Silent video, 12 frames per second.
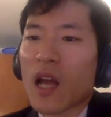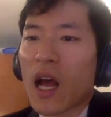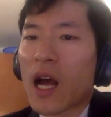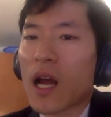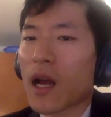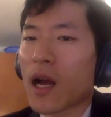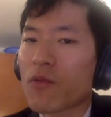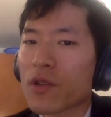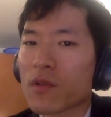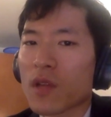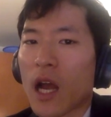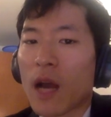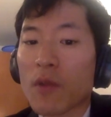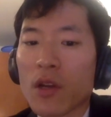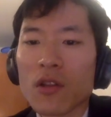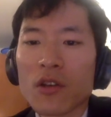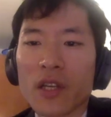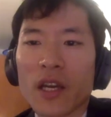then I'm
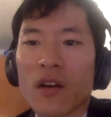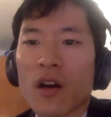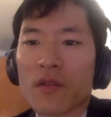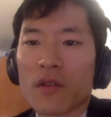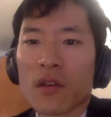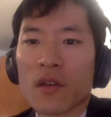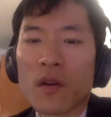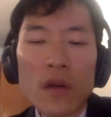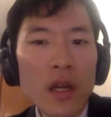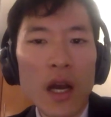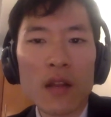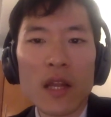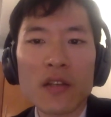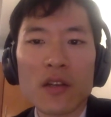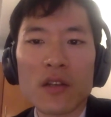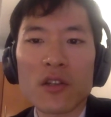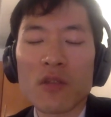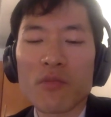going to look at all the
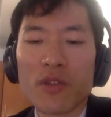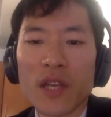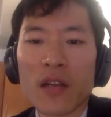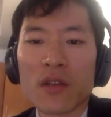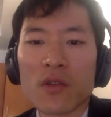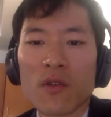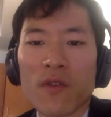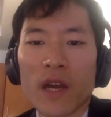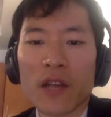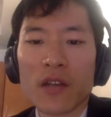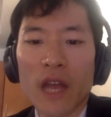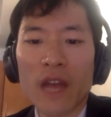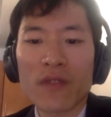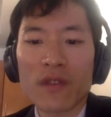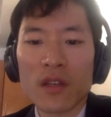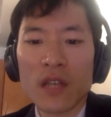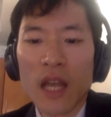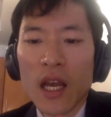lectures she presented so far, actually, after
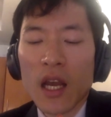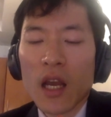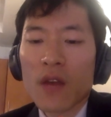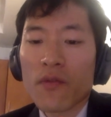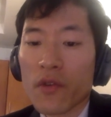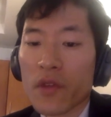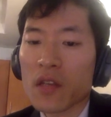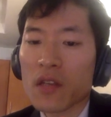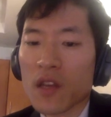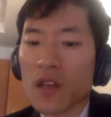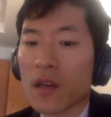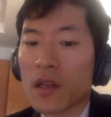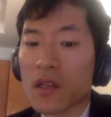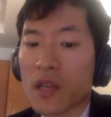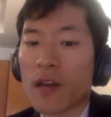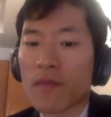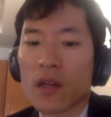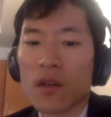this. For the
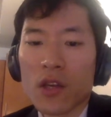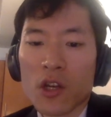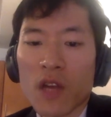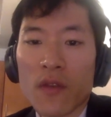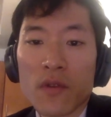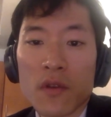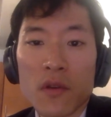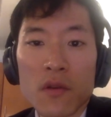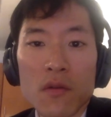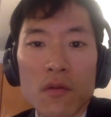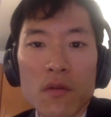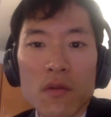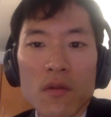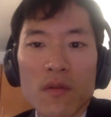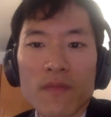exam, you don't have to